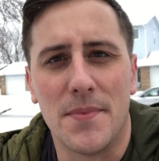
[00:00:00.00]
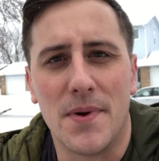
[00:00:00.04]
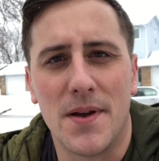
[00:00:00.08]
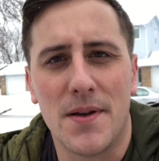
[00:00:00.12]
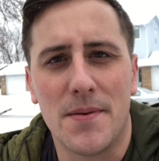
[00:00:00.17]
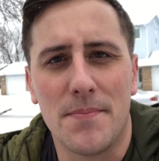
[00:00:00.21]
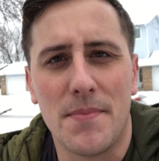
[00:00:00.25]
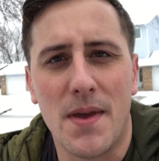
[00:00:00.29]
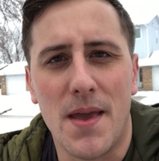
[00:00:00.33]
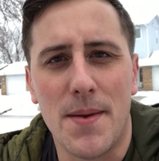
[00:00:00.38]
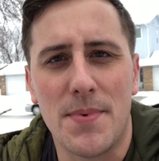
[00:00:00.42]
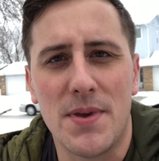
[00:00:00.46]

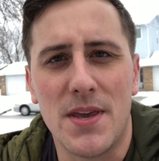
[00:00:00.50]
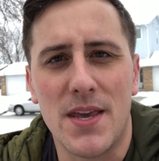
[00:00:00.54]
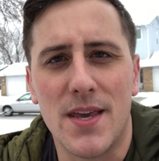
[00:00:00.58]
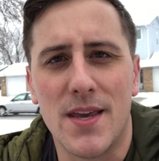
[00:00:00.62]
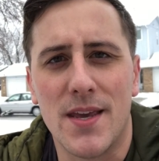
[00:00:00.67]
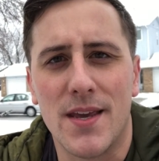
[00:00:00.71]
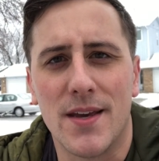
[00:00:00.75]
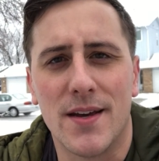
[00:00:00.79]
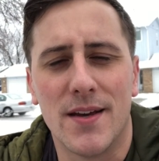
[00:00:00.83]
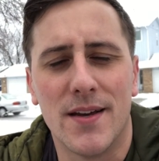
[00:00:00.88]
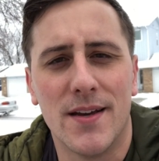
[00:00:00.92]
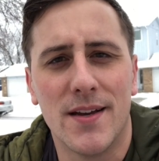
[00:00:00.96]

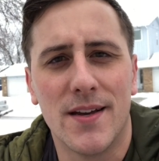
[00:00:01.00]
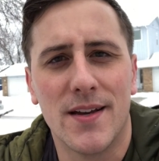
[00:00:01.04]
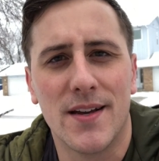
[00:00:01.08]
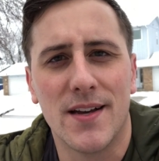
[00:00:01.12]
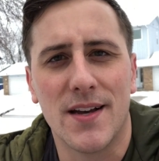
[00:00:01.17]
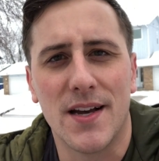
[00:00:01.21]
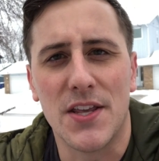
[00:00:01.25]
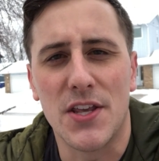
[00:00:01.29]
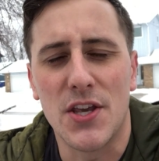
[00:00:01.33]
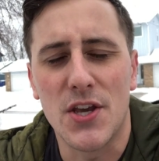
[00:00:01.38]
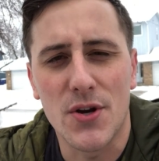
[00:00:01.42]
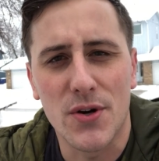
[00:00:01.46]
maybe
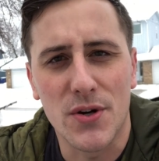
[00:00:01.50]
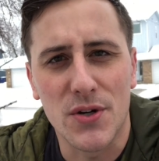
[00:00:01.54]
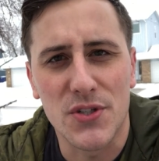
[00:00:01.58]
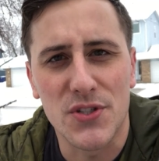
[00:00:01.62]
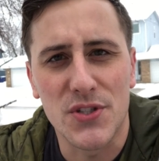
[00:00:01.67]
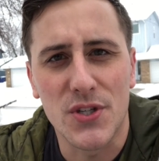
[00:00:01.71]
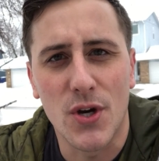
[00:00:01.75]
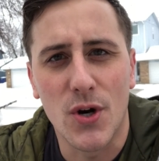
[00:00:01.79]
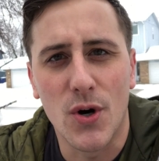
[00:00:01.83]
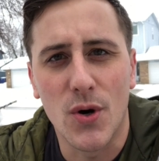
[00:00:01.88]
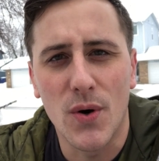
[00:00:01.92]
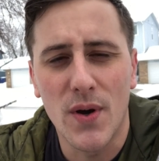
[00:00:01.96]
a year or
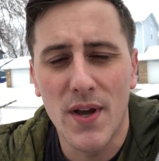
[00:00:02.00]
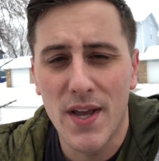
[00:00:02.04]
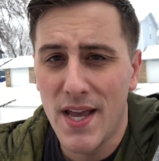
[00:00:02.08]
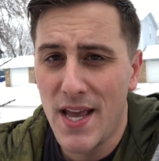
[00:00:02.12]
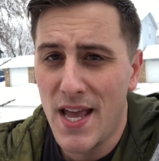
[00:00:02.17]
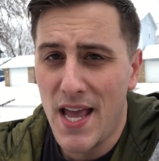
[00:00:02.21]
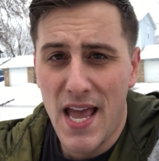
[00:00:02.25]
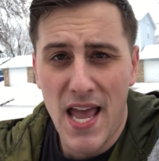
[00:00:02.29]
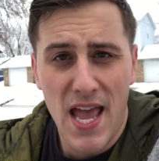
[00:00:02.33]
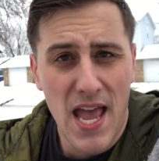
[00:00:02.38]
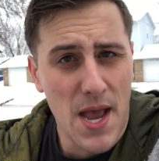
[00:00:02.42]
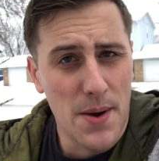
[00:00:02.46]
so,
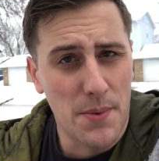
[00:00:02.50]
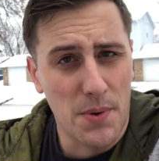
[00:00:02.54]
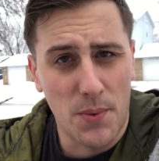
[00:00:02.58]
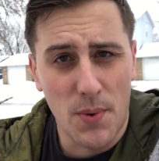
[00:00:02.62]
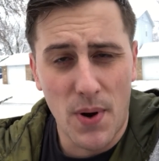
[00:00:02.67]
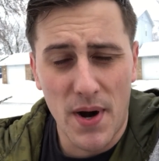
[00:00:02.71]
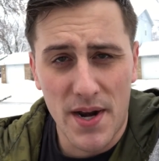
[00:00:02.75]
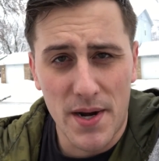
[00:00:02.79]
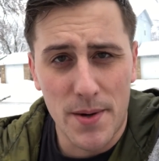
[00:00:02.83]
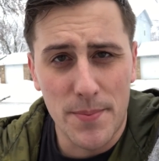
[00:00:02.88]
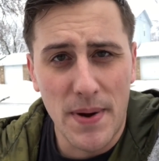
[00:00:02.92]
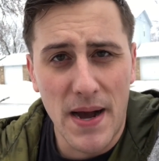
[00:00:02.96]
and we
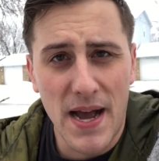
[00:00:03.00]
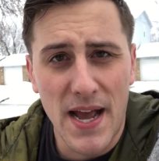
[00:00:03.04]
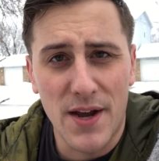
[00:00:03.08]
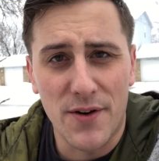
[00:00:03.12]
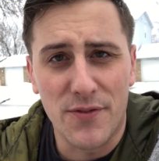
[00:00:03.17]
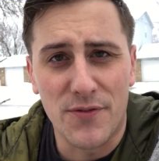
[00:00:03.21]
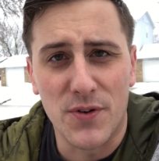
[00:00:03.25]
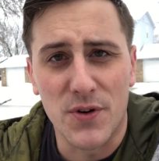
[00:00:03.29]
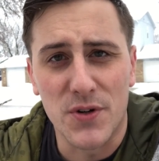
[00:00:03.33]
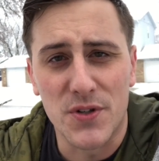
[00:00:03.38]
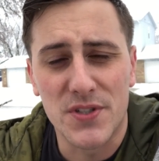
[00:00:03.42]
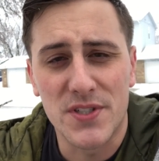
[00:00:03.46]
wanted to buy our
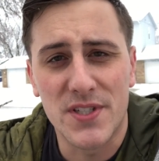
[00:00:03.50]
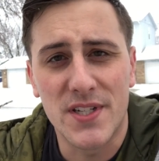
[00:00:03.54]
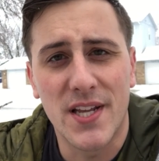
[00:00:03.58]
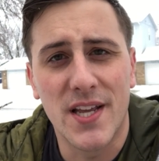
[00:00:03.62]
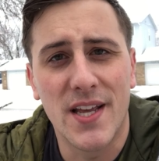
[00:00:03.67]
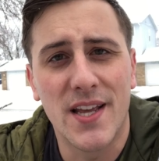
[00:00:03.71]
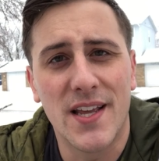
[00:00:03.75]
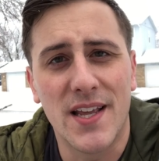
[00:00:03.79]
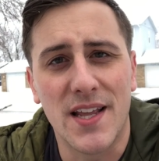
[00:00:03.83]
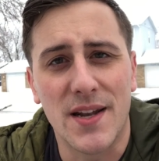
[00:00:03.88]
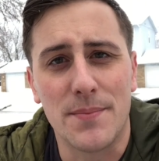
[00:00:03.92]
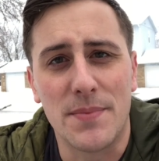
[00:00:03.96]
first
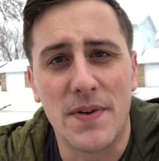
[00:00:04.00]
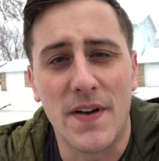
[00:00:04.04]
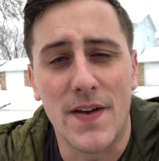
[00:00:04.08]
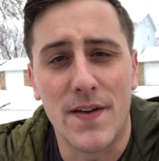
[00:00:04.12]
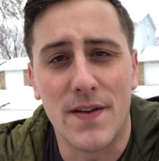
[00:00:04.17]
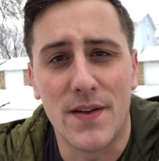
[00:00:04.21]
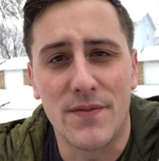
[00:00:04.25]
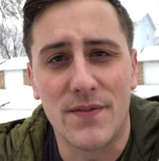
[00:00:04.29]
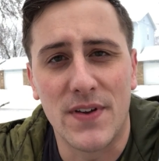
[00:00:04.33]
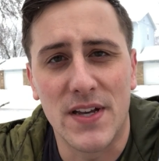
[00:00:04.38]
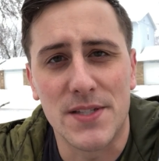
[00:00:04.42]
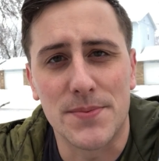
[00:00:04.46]

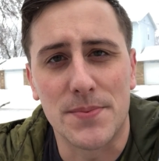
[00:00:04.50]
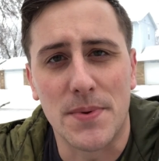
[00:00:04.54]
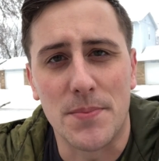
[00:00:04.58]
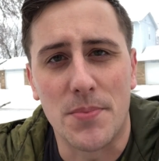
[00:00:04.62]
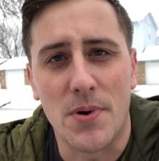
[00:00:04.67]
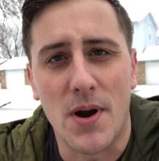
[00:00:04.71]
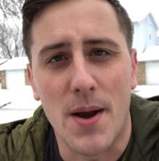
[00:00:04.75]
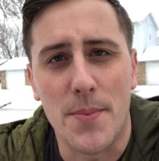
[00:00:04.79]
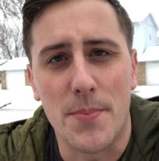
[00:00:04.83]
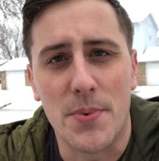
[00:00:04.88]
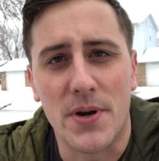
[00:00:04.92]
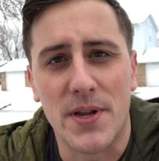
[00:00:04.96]
investment
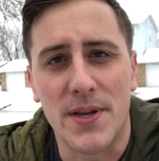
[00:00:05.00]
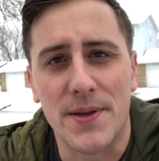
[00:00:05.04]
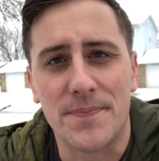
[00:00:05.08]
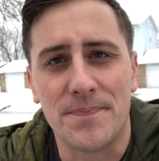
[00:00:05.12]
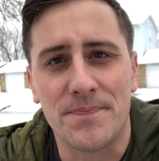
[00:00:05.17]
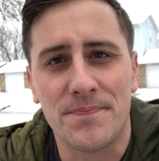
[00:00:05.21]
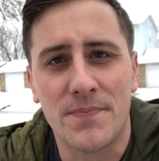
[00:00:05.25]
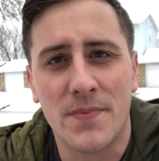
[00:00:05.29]
property.